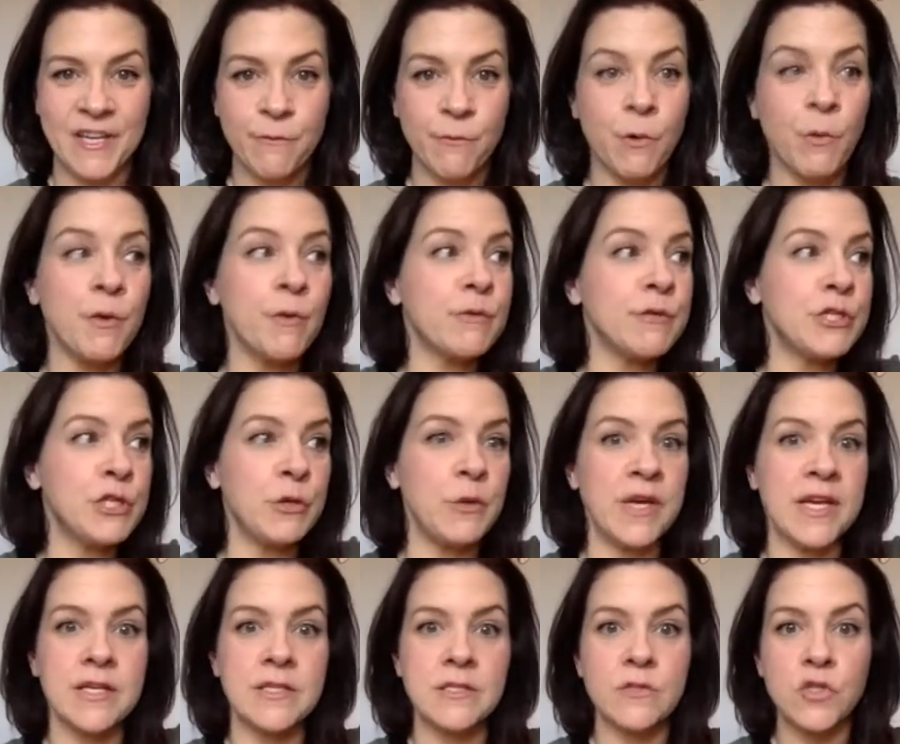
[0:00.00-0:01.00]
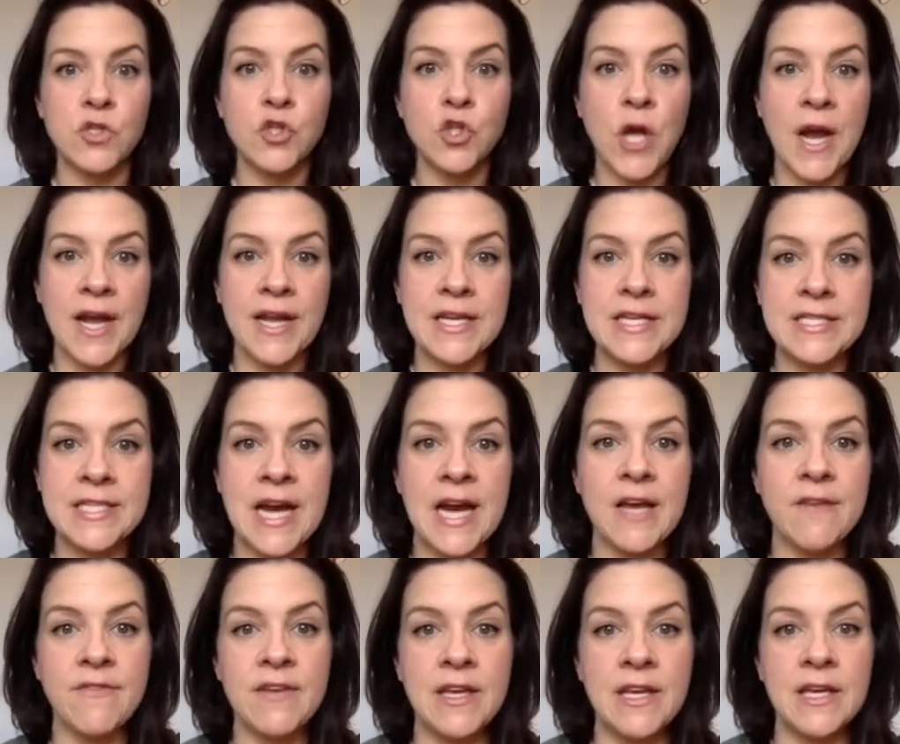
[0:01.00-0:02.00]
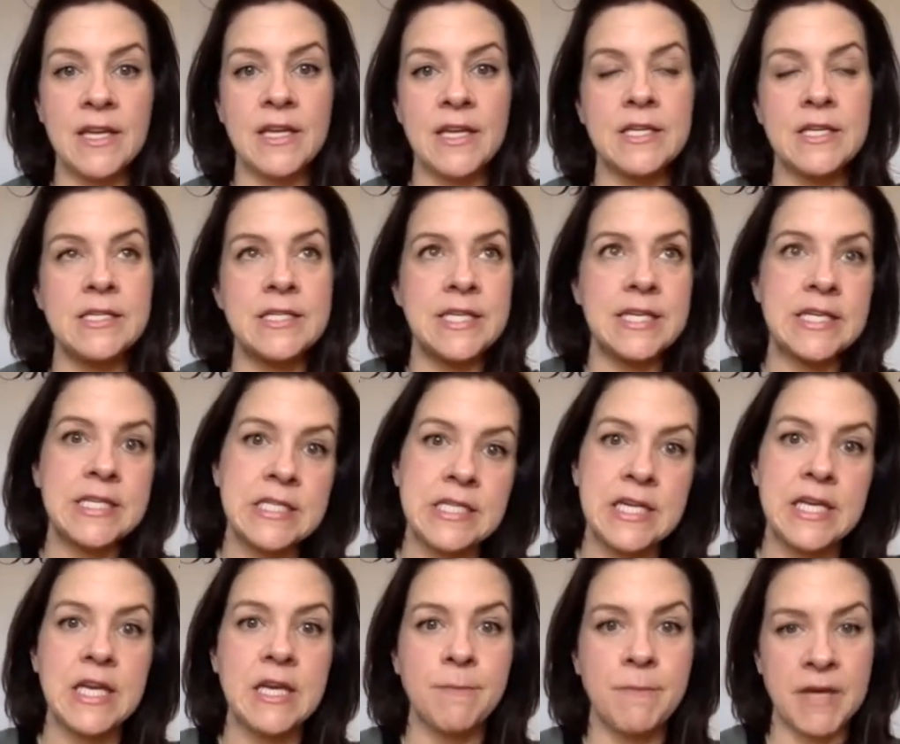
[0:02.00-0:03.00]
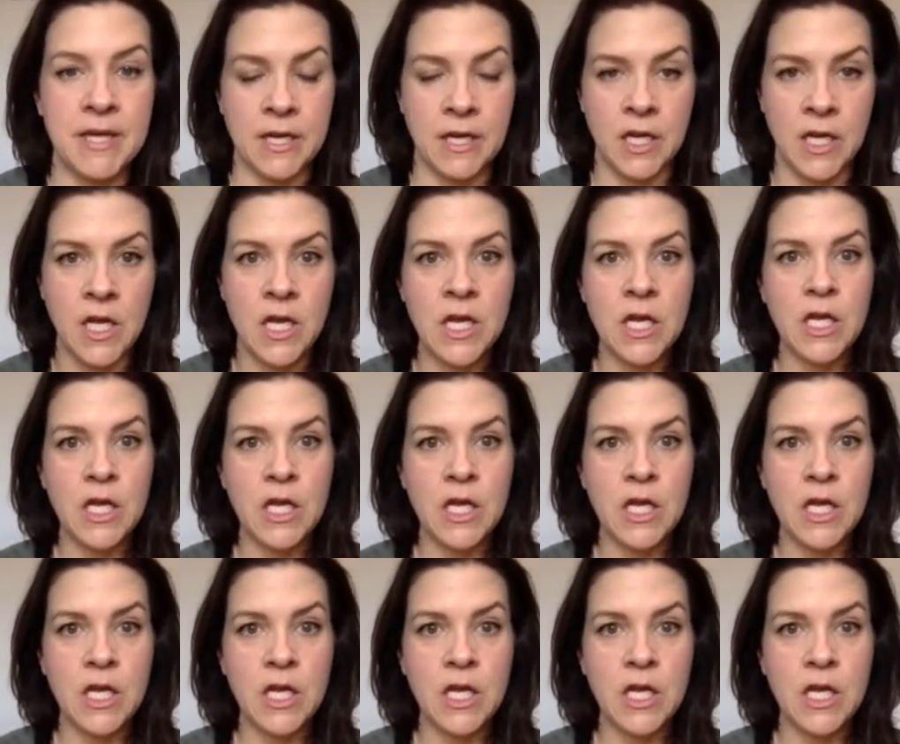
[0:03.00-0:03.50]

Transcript: what we were doing is trying to dive in and dig deep and,